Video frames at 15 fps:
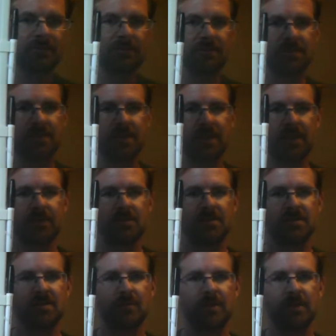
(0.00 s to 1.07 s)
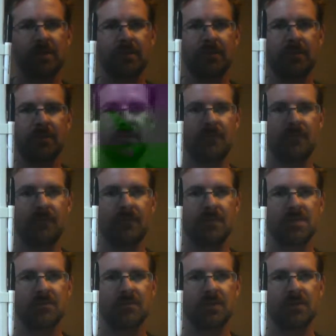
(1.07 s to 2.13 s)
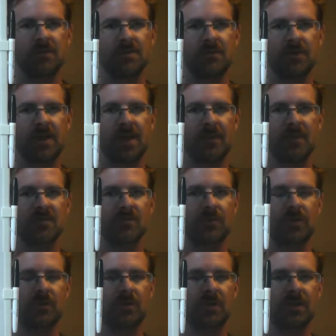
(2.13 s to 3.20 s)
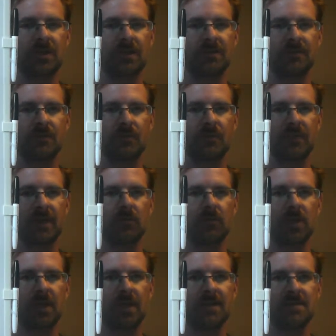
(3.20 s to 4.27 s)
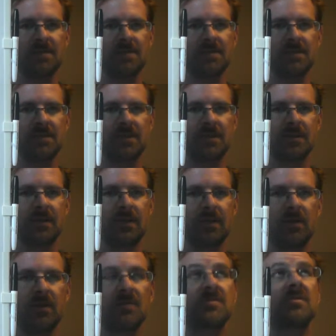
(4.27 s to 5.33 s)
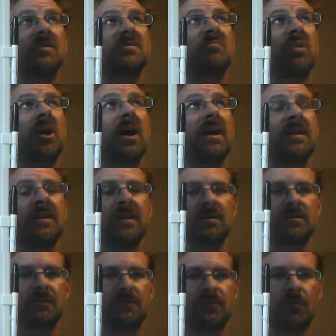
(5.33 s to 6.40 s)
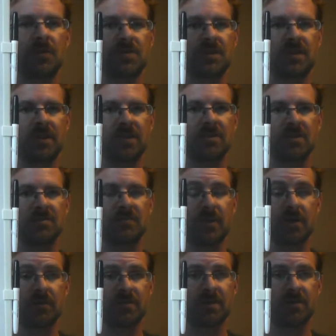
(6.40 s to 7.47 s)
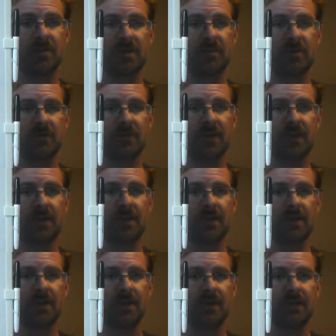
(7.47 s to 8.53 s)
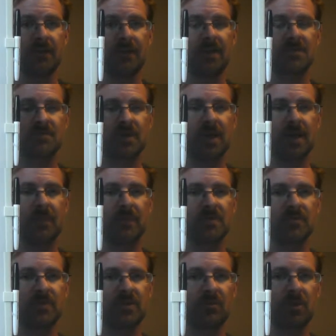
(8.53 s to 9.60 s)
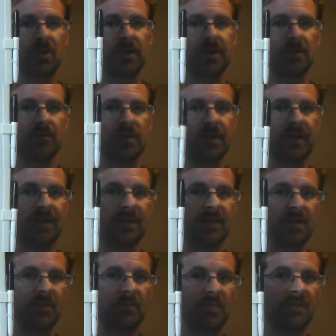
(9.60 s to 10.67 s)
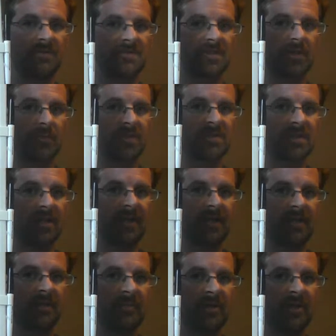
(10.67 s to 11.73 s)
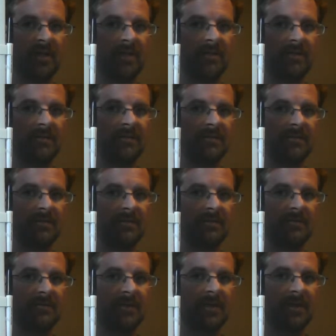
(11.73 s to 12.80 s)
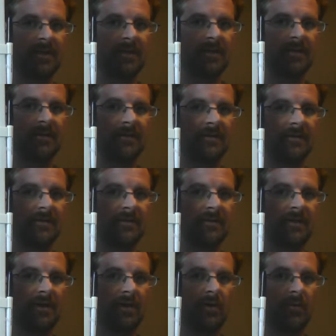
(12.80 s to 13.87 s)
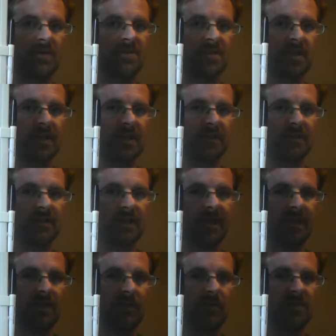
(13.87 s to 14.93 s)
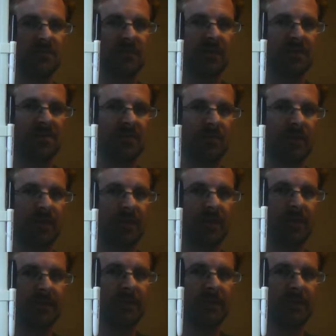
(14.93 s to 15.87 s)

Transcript: See how you see see what happens when you connect without lights? So it's blocking the interforce connections. Remember I was telling you about that? That's what happens when you block out light. But there's always light coming in right here. Always light. Light always finds a way.